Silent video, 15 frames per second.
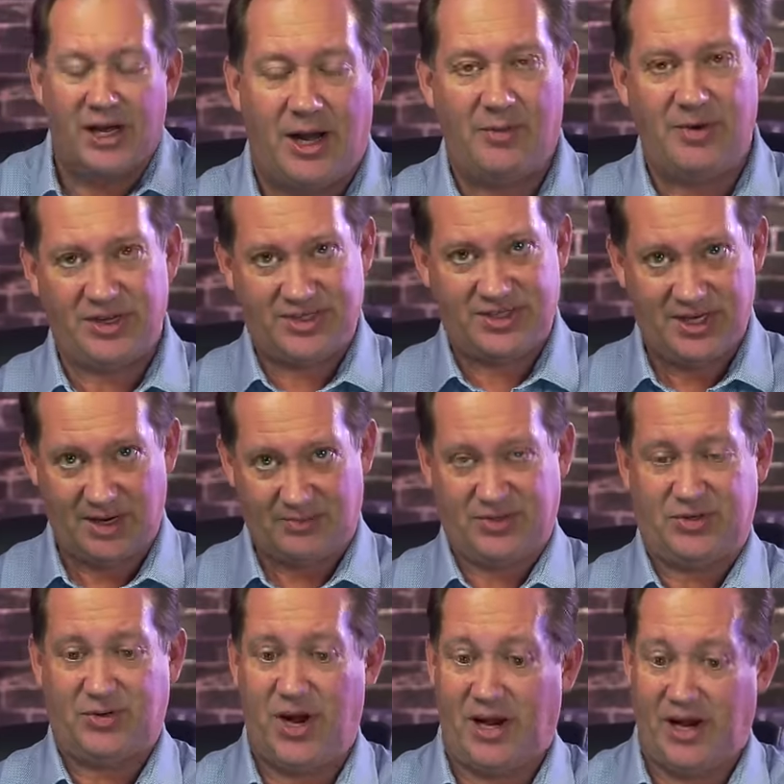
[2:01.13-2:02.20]
I'm going to sit up
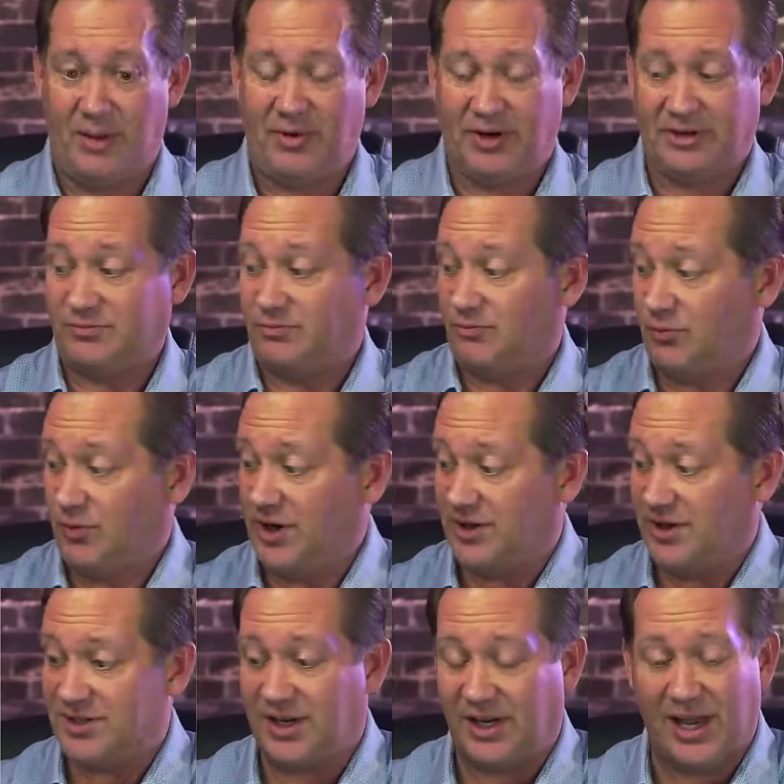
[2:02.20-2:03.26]
straight and I'm going to just read
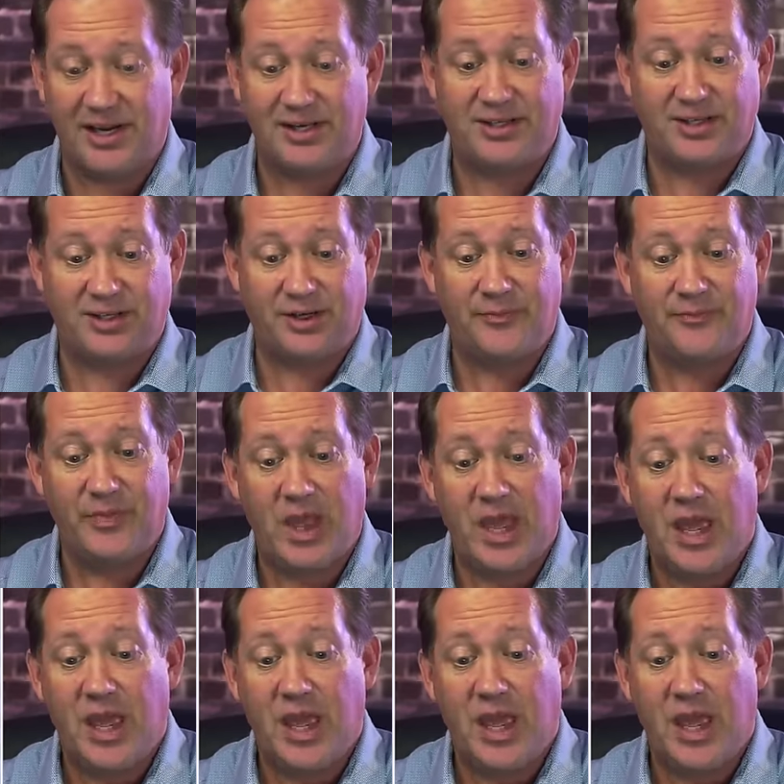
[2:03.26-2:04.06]
this again to you.